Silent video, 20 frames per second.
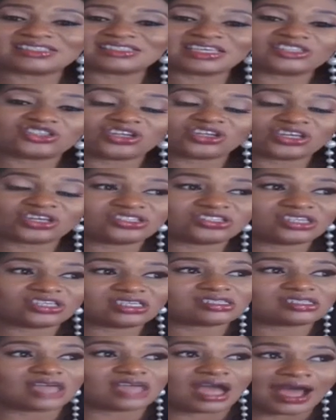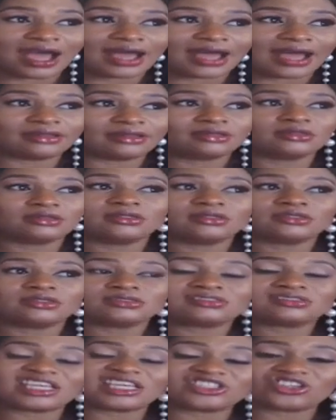search engines are
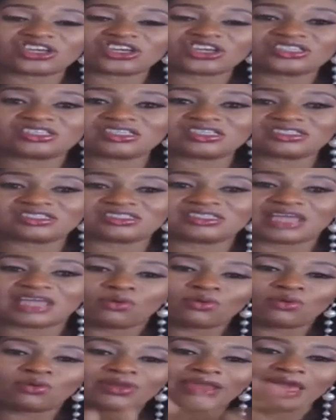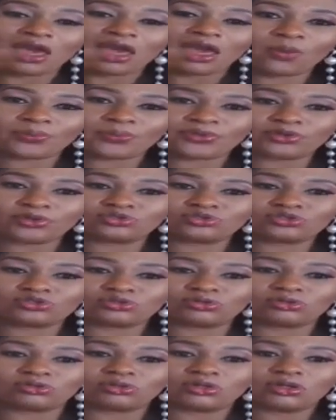search engines that would help you
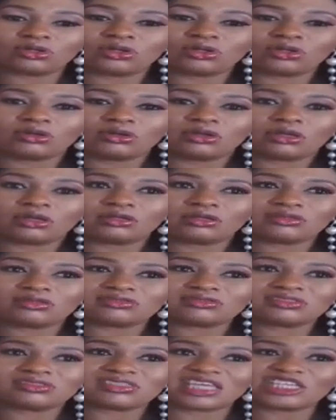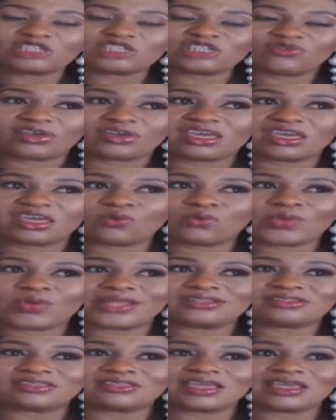to search for
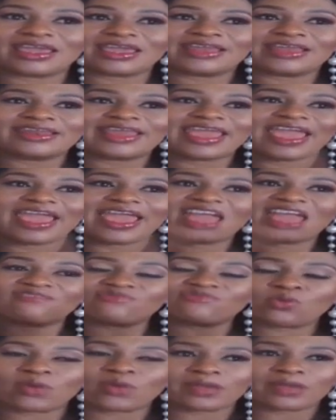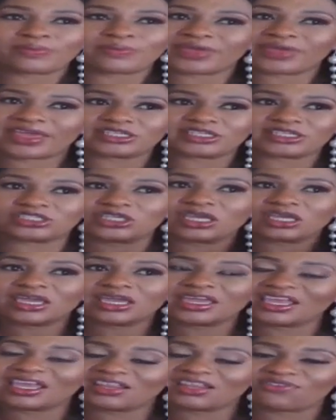keywords in every web page
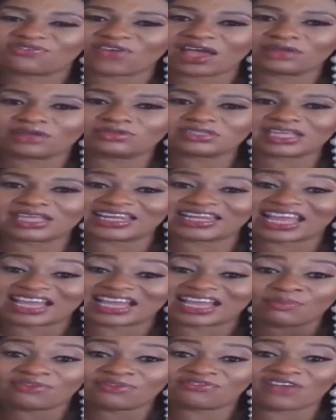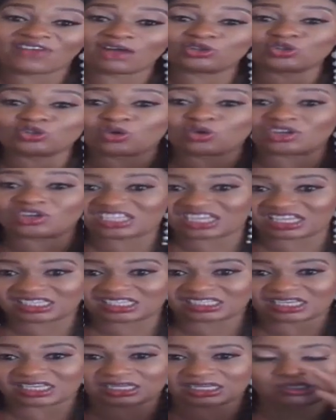it found uh, that can be found on the
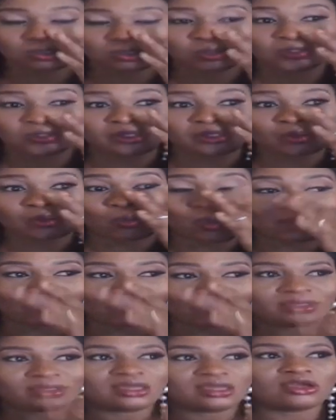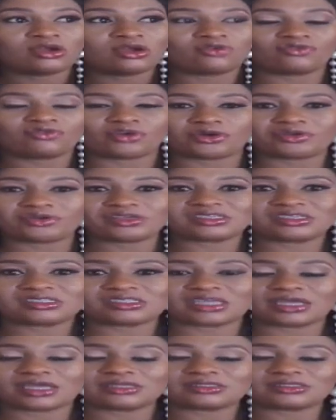internet or on the web. For
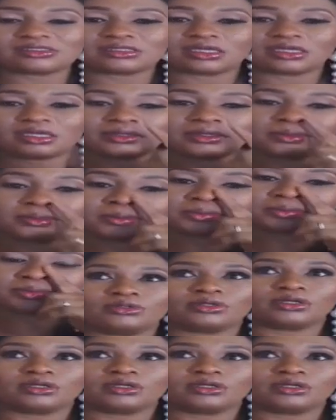instance, um,